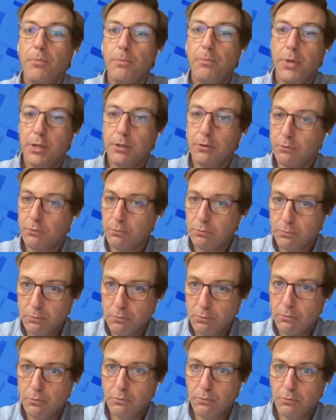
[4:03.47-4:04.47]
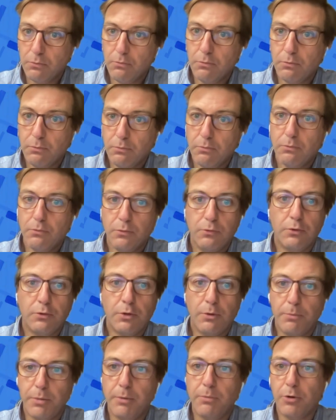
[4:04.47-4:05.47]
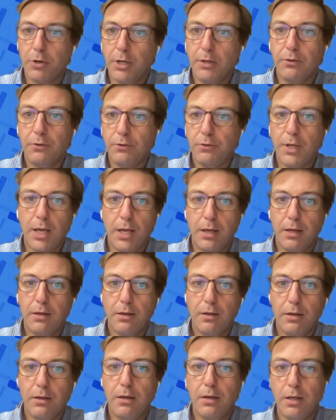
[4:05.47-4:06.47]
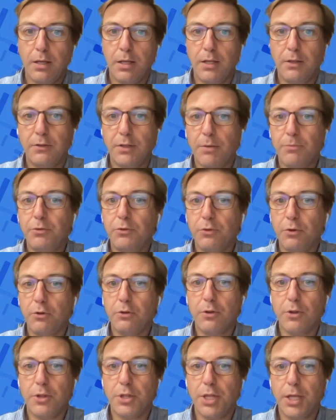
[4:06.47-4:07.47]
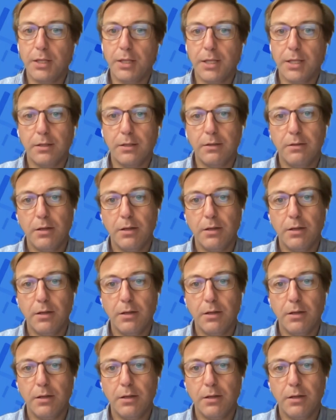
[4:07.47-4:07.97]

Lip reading: because some people say it is absurd to think that